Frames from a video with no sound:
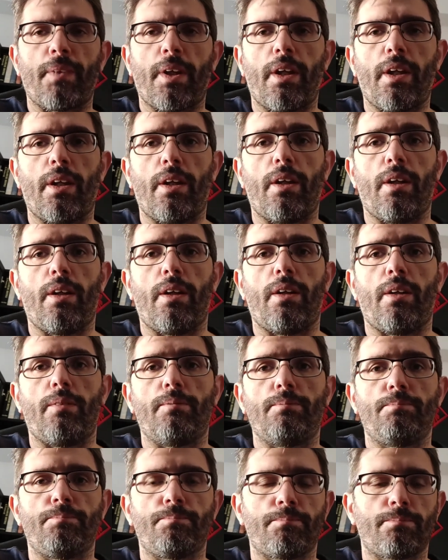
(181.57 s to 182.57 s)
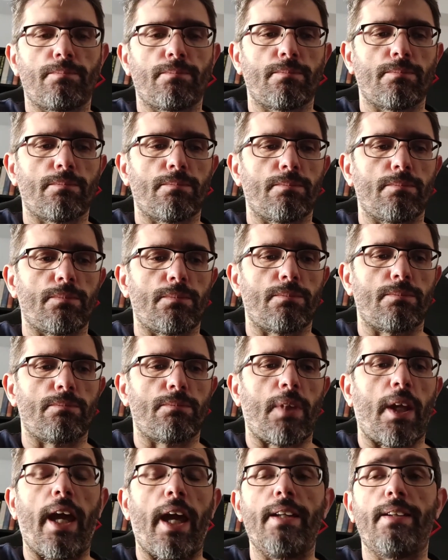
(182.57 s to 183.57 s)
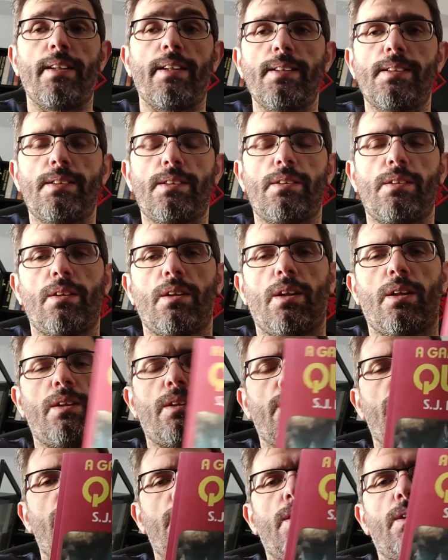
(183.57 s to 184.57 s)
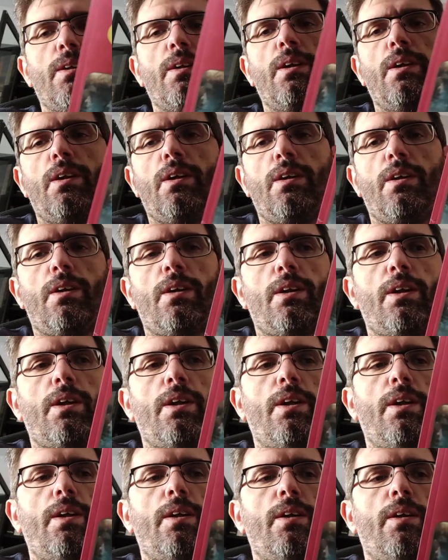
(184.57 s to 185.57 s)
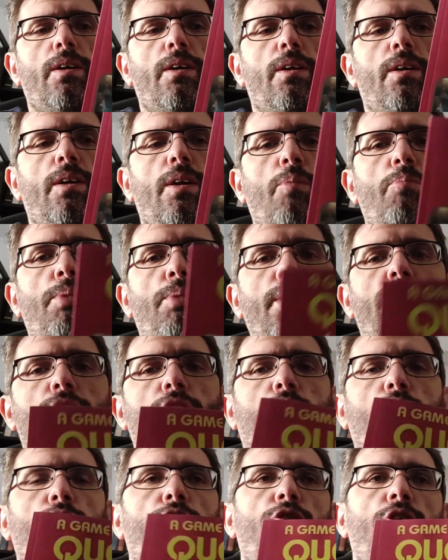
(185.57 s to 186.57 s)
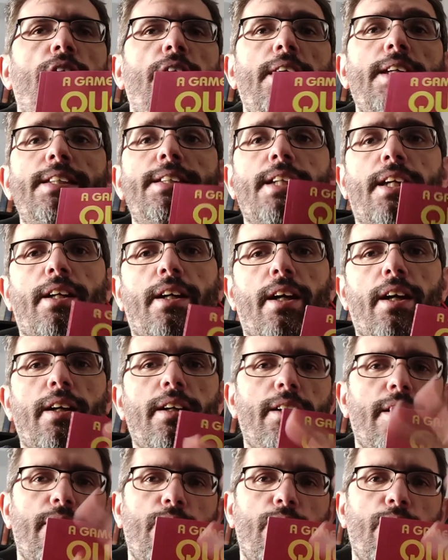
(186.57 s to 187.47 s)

uh, 80s and uh, uh, a bit of isekai,